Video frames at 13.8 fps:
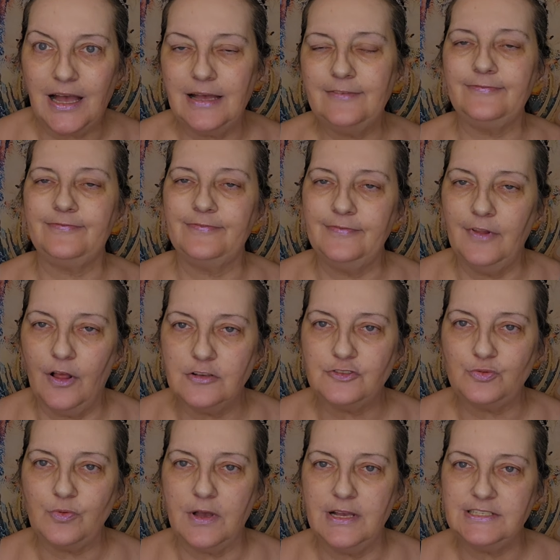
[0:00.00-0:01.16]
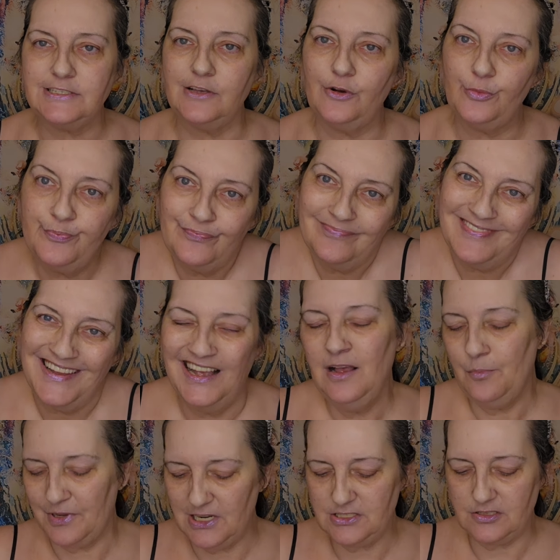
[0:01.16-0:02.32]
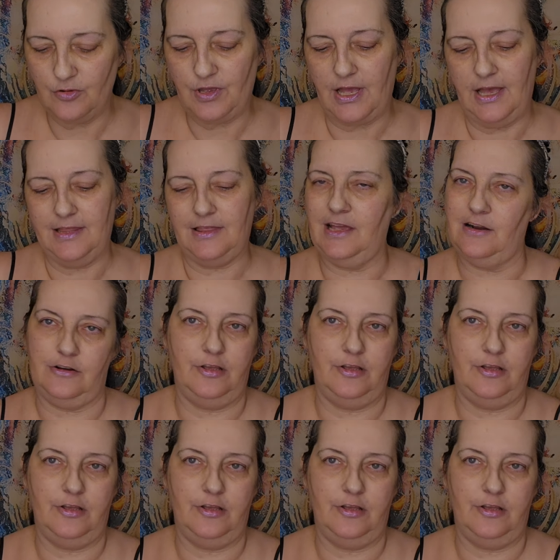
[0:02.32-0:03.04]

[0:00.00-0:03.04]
I've lost weight, so, but it's okay. They're,